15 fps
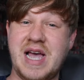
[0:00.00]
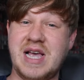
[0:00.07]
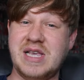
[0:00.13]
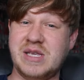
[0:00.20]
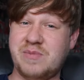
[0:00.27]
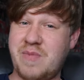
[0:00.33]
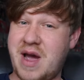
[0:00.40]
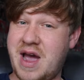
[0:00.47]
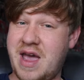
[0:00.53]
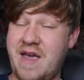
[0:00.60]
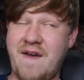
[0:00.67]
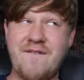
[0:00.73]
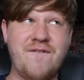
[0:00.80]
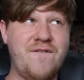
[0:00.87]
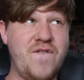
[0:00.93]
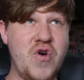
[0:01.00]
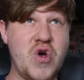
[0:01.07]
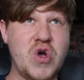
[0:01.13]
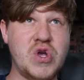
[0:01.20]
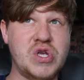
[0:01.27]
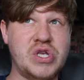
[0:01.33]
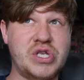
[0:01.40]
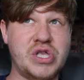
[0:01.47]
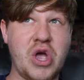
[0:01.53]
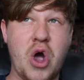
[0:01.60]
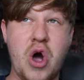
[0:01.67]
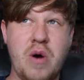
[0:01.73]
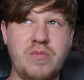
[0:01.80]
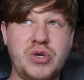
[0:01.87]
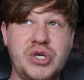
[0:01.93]
as my first
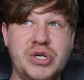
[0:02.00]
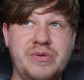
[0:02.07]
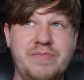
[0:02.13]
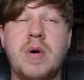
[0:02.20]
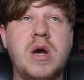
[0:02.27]
option,